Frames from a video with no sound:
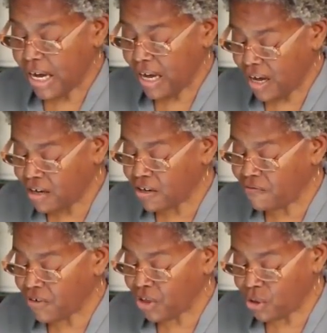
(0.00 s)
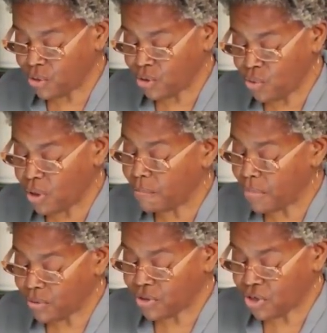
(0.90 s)
A hunger for those who are
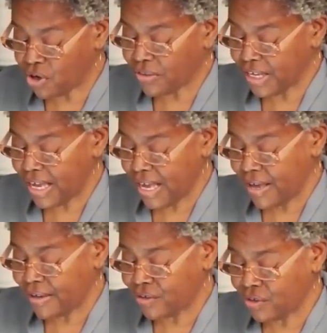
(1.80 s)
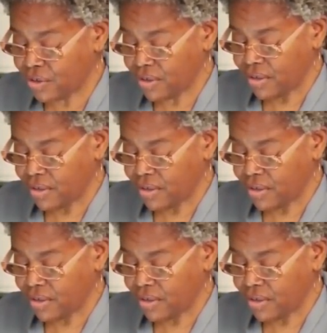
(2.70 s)
most on the edge.